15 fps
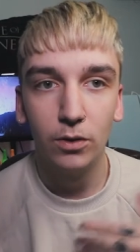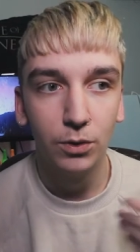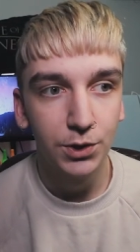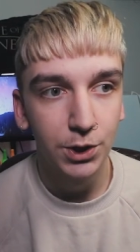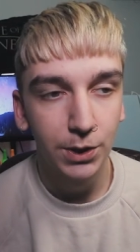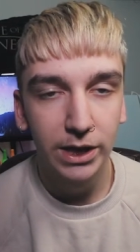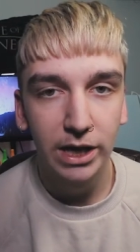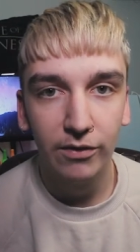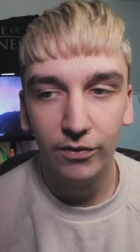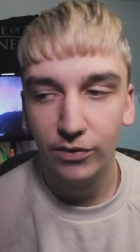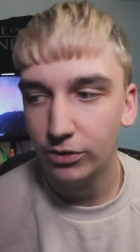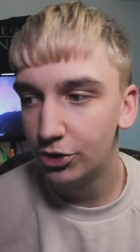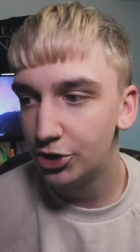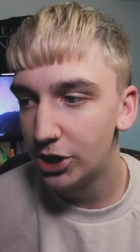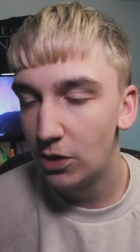Also
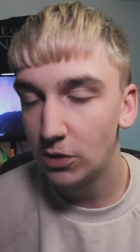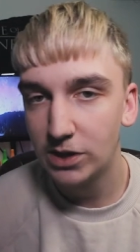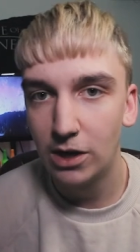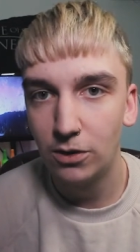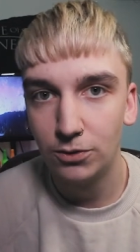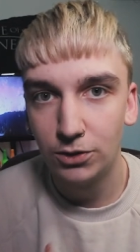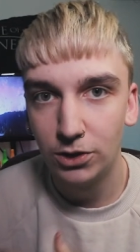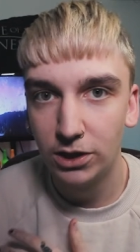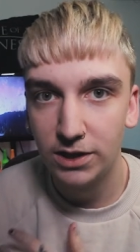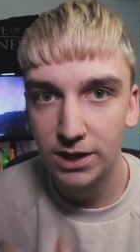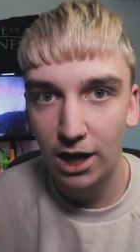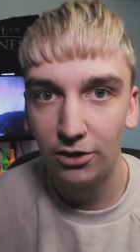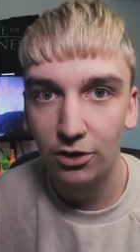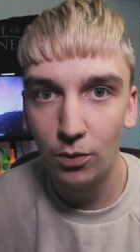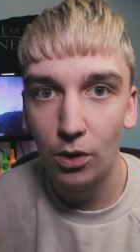give shout outs to the
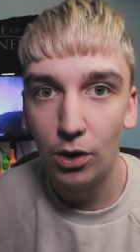tattoo